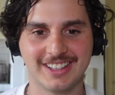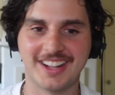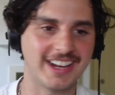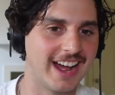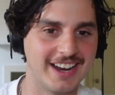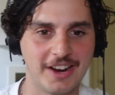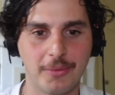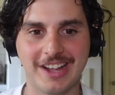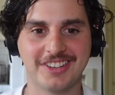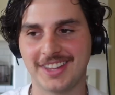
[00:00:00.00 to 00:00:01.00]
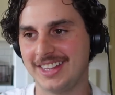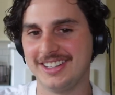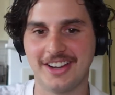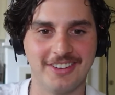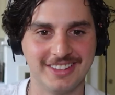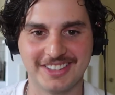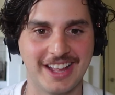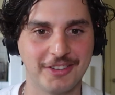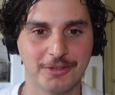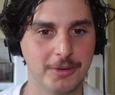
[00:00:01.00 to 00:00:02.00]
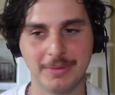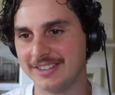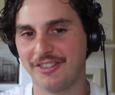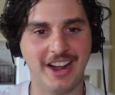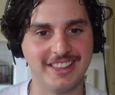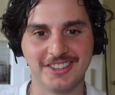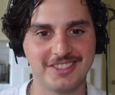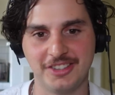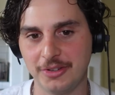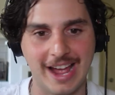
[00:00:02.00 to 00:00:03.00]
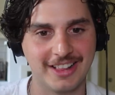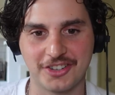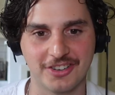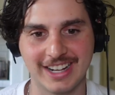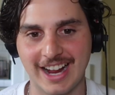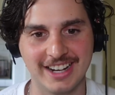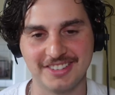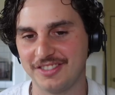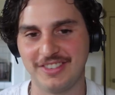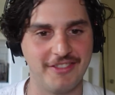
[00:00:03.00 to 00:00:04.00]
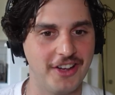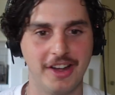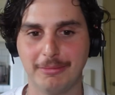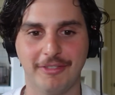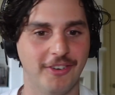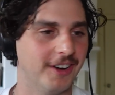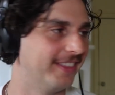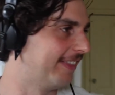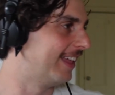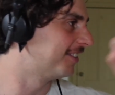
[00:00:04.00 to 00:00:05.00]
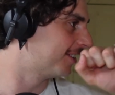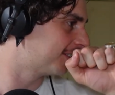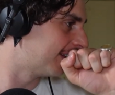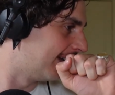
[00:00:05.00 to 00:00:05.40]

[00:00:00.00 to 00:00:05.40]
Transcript: say, Kanye West, and then you go in this other room and you find this new electronic artist you've never heard before, and then there's this